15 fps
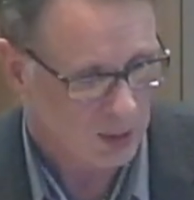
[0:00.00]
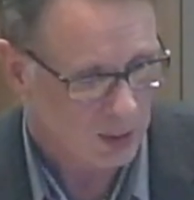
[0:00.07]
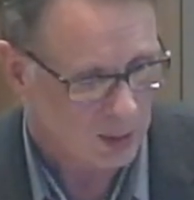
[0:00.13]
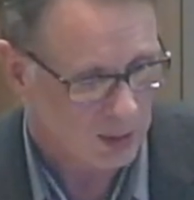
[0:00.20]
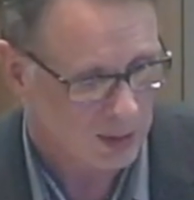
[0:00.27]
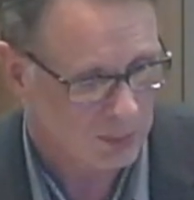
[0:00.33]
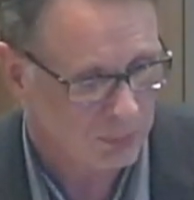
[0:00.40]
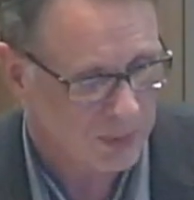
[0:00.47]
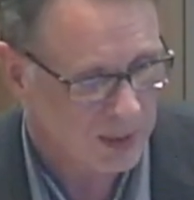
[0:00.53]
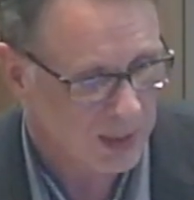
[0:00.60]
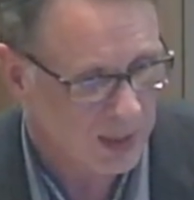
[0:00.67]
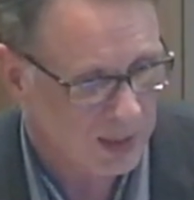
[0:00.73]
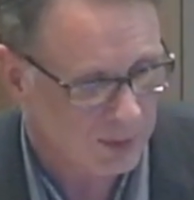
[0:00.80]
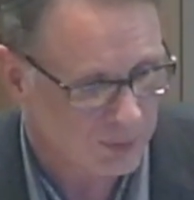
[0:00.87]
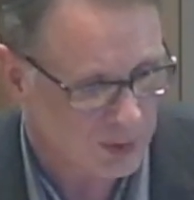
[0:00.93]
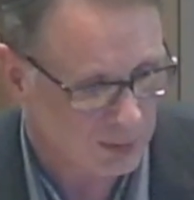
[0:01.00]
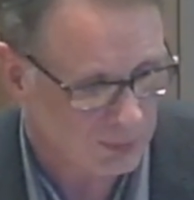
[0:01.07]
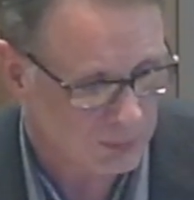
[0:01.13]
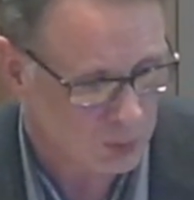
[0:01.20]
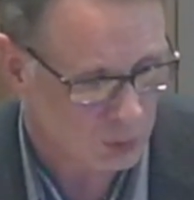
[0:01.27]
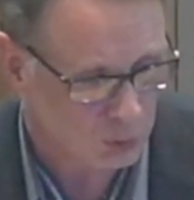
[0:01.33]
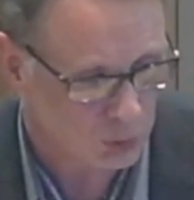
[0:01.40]
It behaves,
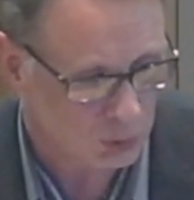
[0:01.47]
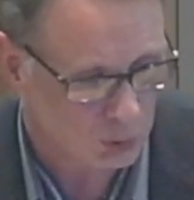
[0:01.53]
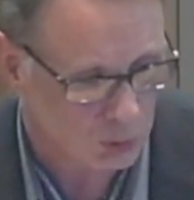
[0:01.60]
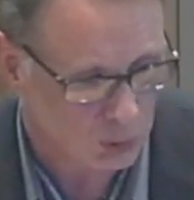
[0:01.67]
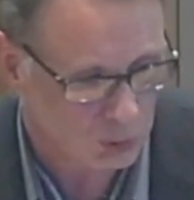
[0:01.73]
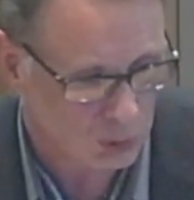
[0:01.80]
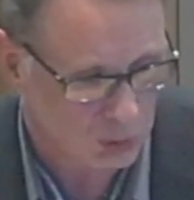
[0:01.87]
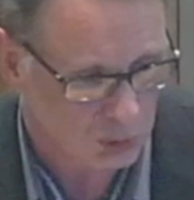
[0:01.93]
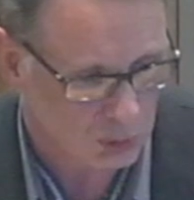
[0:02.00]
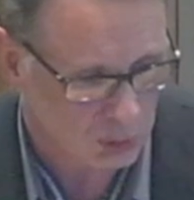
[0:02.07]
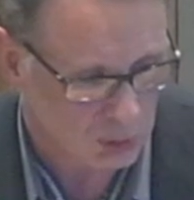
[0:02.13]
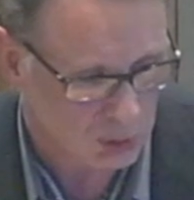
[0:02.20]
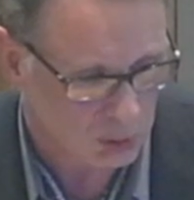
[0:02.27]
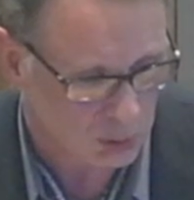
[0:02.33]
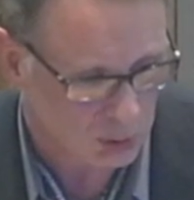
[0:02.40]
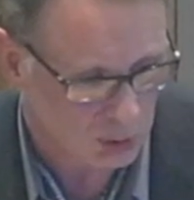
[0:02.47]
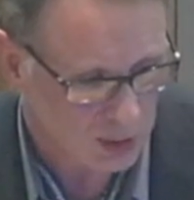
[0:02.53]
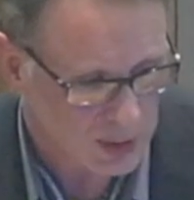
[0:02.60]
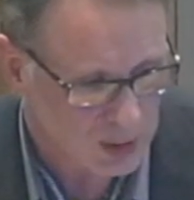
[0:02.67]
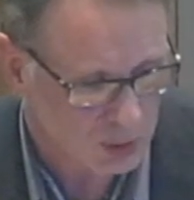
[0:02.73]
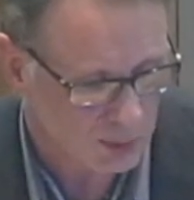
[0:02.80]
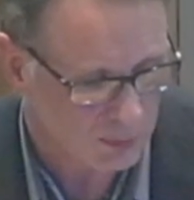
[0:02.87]
the
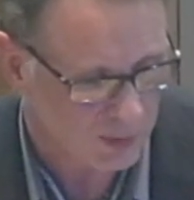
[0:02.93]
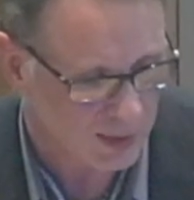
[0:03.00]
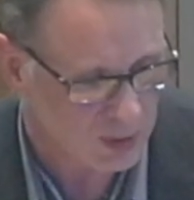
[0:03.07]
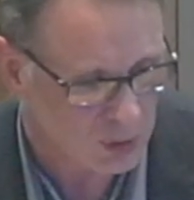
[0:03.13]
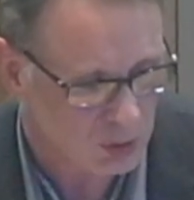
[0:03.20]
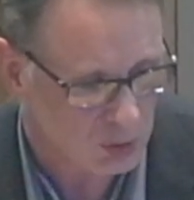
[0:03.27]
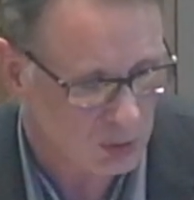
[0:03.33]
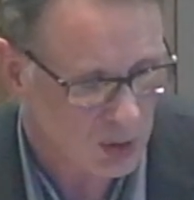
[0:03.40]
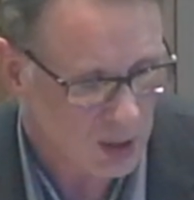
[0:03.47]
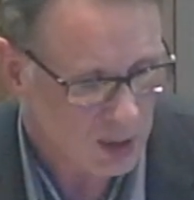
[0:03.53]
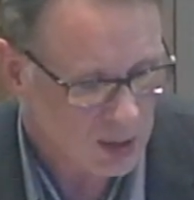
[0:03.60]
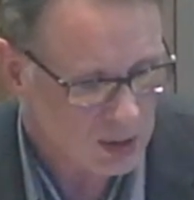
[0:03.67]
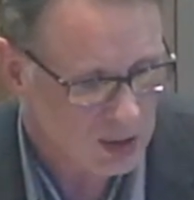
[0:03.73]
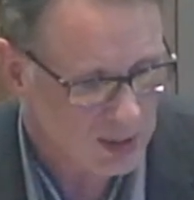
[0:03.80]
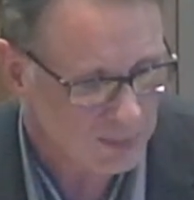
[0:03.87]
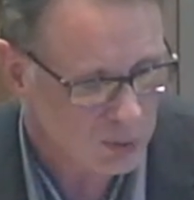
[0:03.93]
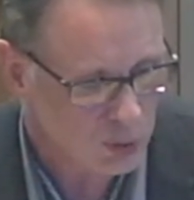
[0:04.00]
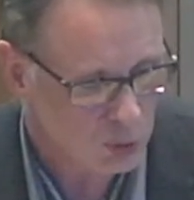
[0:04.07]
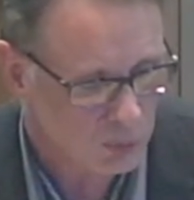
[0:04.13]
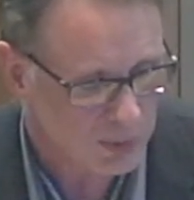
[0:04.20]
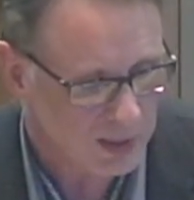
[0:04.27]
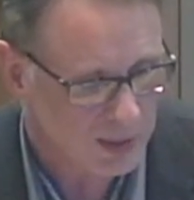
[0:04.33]
risk of cancer seems to
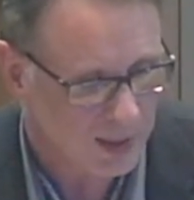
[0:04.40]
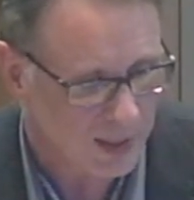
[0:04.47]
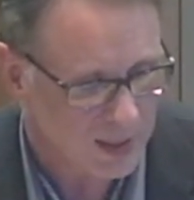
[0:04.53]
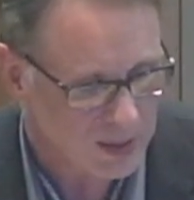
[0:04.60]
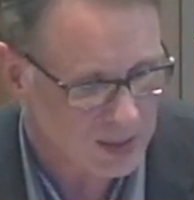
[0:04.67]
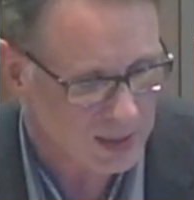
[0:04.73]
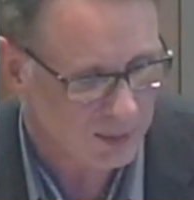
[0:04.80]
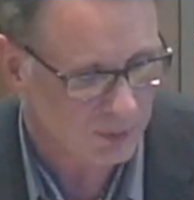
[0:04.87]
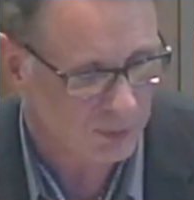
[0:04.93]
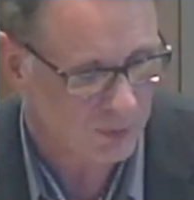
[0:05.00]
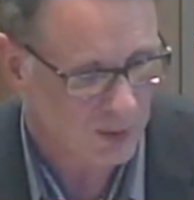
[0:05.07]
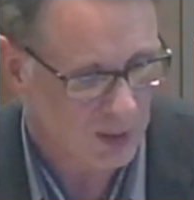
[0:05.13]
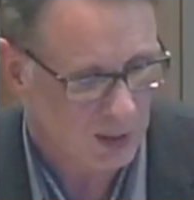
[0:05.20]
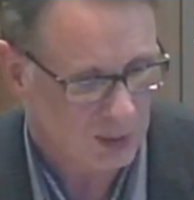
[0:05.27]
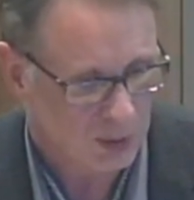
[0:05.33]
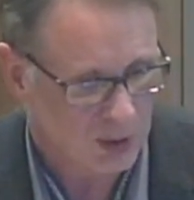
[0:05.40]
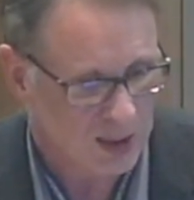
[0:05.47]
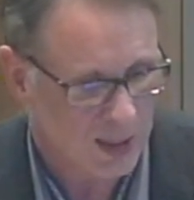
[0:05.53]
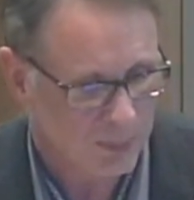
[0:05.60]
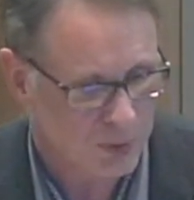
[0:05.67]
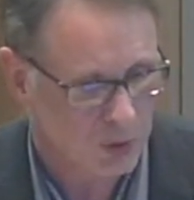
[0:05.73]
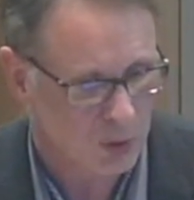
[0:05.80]
be as if the
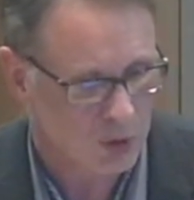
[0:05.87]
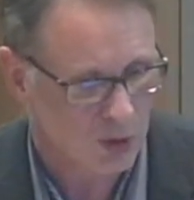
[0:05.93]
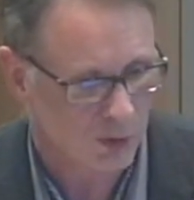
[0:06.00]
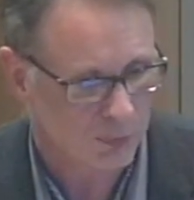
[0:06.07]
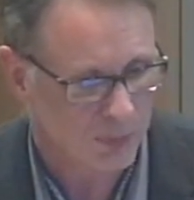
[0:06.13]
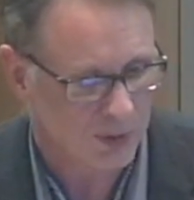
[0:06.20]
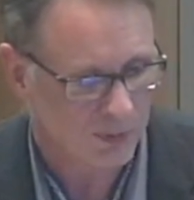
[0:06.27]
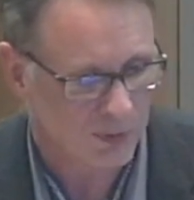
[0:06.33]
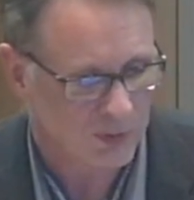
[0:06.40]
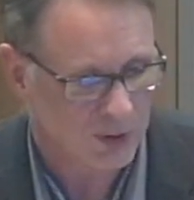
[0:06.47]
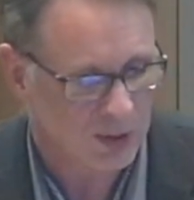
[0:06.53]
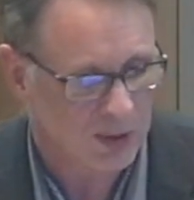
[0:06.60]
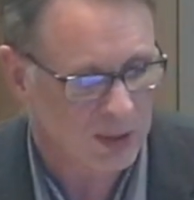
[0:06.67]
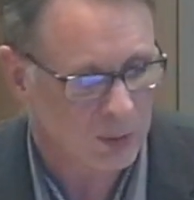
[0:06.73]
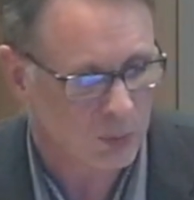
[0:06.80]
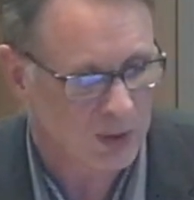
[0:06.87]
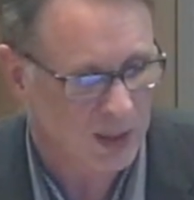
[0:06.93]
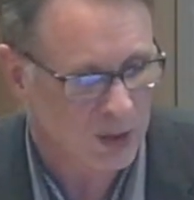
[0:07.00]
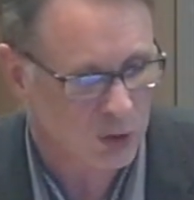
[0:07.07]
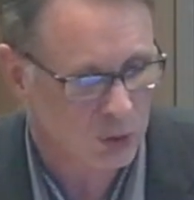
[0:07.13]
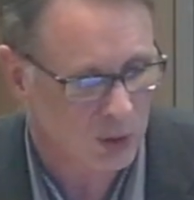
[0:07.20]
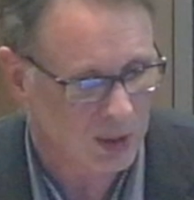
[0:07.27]
absence of p53 would
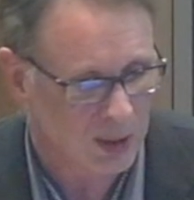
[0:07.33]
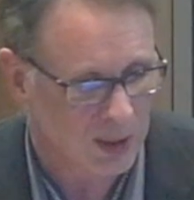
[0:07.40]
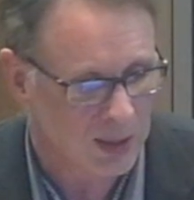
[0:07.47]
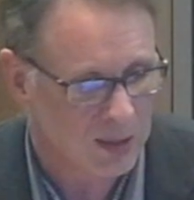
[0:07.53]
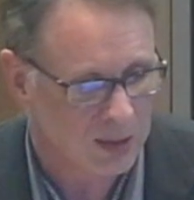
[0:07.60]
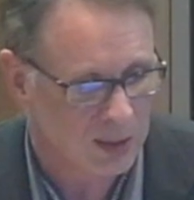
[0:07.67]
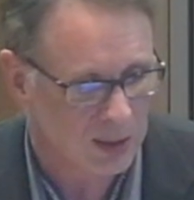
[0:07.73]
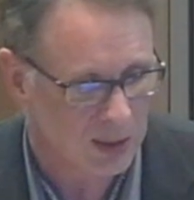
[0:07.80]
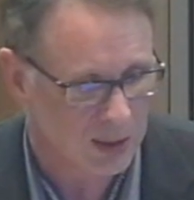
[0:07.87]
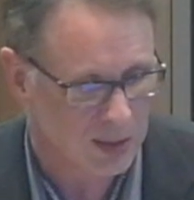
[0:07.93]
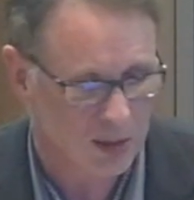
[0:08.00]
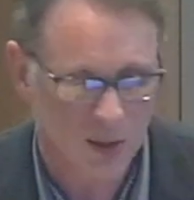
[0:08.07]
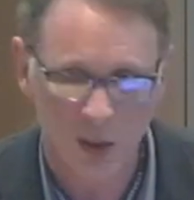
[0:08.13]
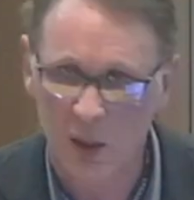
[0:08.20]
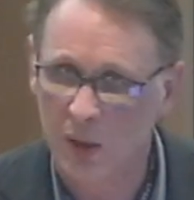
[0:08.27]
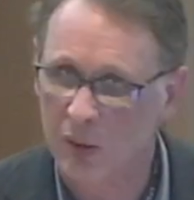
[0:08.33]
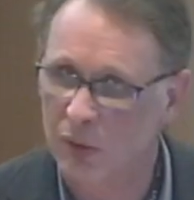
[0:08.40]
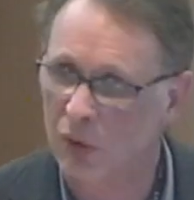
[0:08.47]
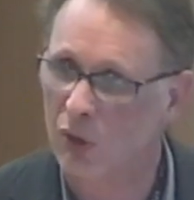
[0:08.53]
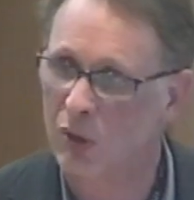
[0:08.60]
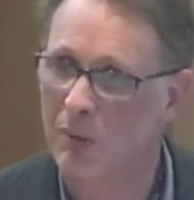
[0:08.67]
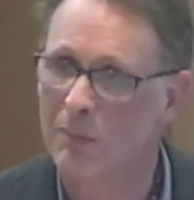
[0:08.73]
actually increase
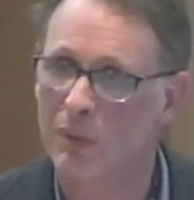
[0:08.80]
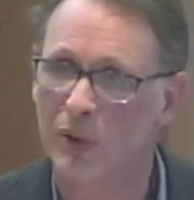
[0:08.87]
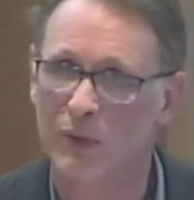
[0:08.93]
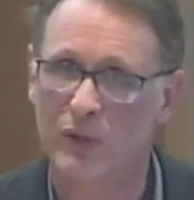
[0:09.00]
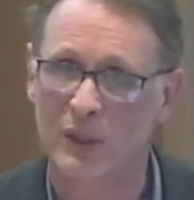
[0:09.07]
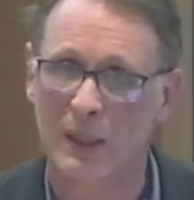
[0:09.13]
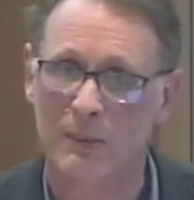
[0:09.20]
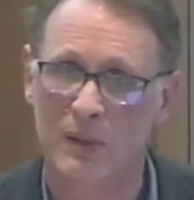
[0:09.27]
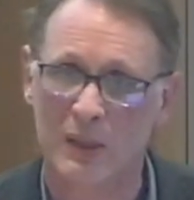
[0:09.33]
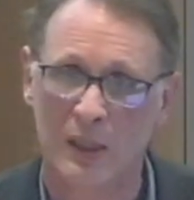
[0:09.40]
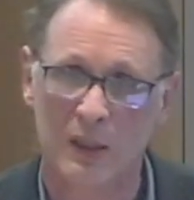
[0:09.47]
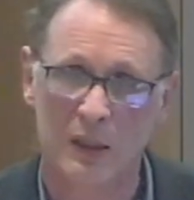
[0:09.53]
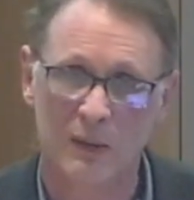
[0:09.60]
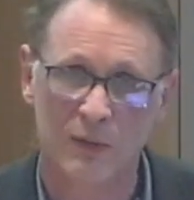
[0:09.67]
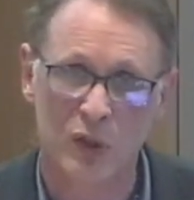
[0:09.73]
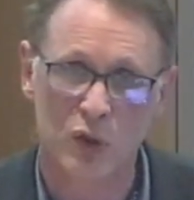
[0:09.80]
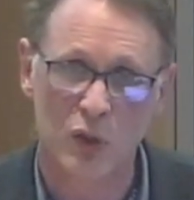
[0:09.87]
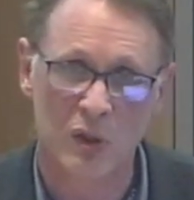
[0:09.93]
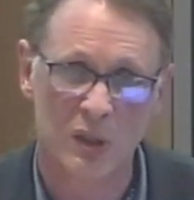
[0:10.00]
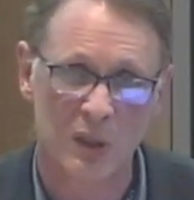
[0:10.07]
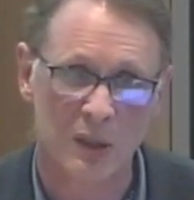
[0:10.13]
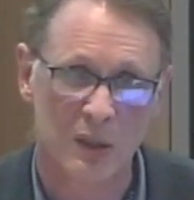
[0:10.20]
the number of stem cell
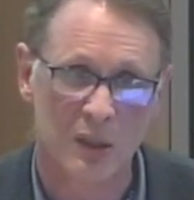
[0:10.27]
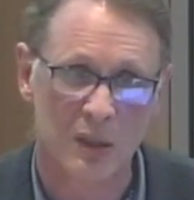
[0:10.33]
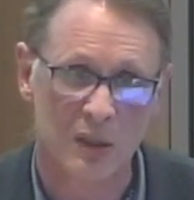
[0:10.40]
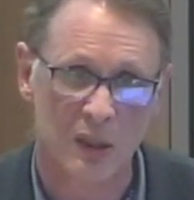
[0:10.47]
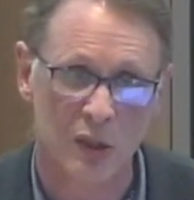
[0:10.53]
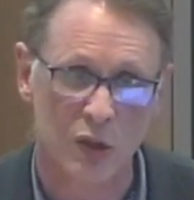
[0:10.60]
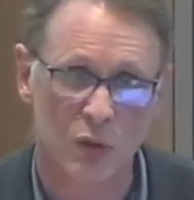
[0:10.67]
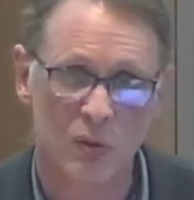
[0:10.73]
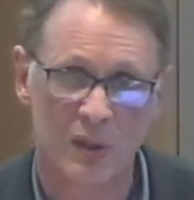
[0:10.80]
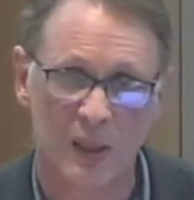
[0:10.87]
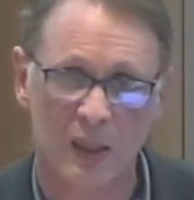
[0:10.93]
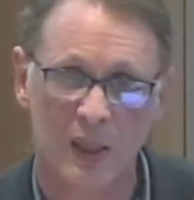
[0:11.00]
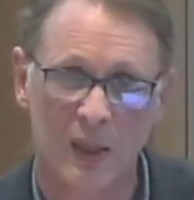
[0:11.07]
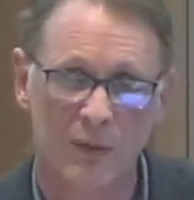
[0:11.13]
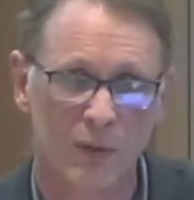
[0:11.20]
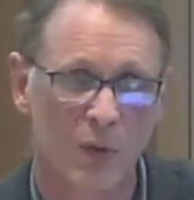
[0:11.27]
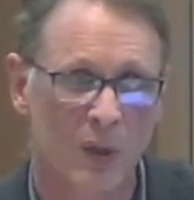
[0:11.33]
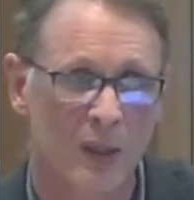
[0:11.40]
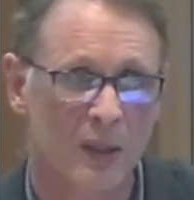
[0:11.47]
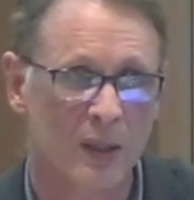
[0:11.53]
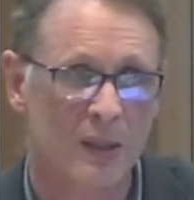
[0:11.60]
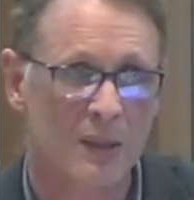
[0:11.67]
divisions in these tissues and therefore
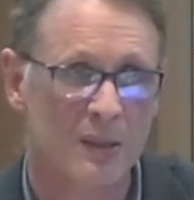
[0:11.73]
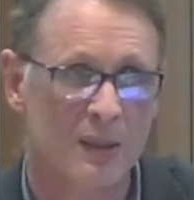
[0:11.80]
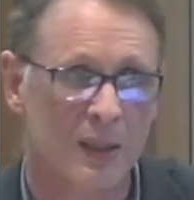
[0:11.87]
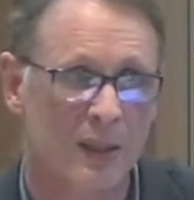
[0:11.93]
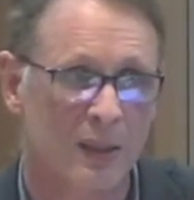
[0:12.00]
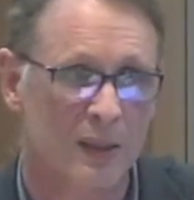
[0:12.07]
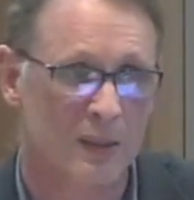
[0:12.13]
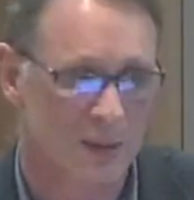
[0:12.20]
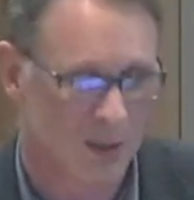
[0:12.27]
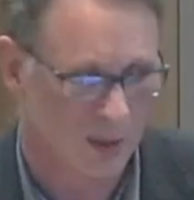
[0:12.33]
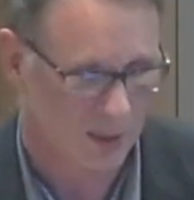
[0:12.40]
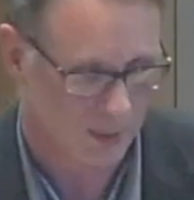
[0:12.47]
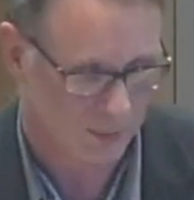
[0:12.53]
increase their risk.